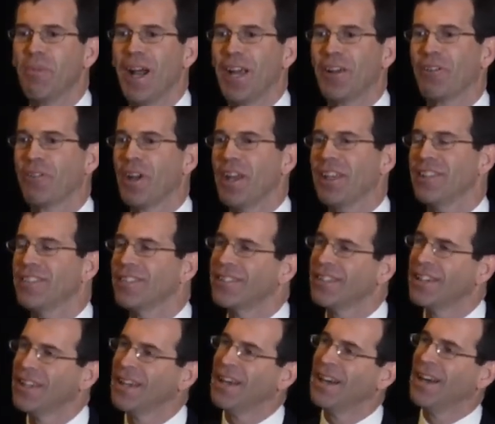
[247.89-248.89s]

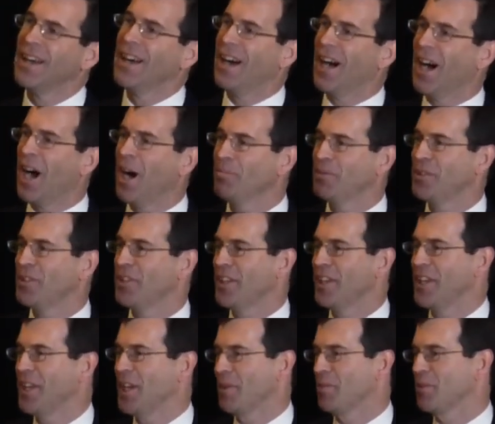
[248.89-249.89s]
migrates up to
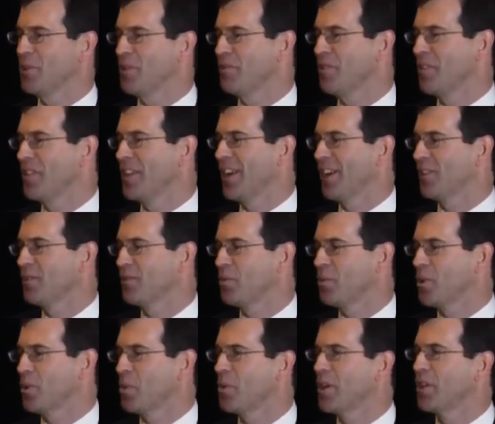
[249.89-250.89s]
New Hampshire for the next
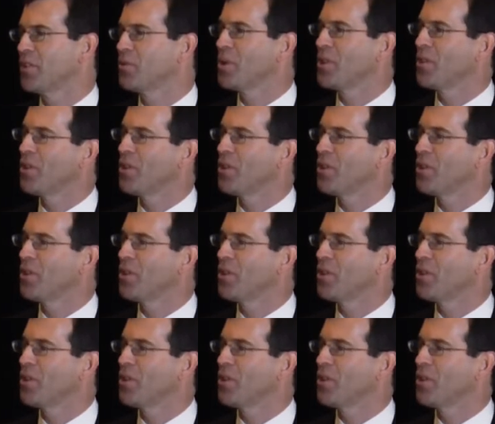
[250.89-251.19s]
4 weeks,